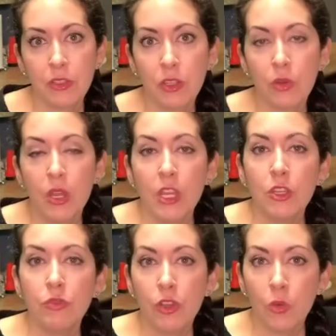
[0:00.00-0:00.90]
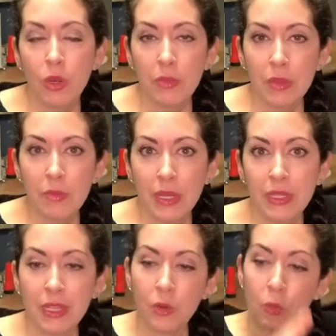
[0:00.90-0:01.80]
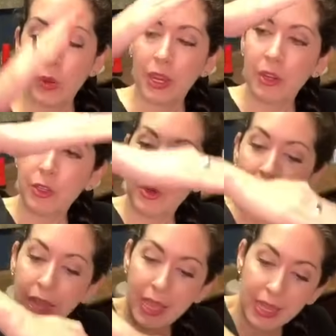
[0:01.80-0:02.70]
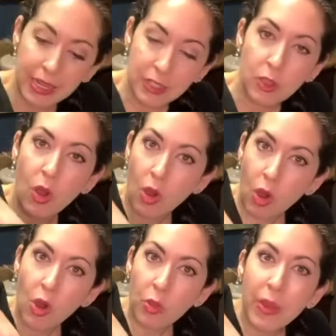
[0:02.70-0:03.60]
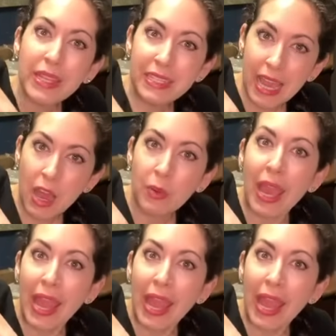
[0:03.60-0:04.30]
So you don't want to be bending where your head is all the way down